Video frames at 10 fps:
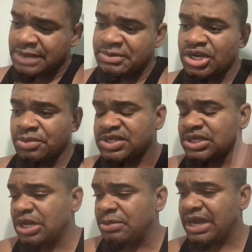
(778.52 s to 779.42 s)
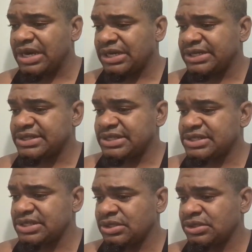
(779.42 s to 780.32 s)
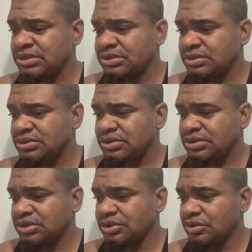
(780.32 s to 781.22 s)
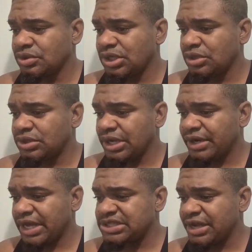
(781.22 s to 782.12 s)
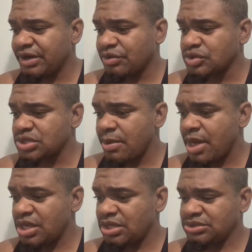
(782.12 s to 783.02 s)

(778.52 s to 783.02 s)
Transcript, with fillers: I'm picking up signal band. At least they still, you know, play. Look there, nice Derek Rosenroy.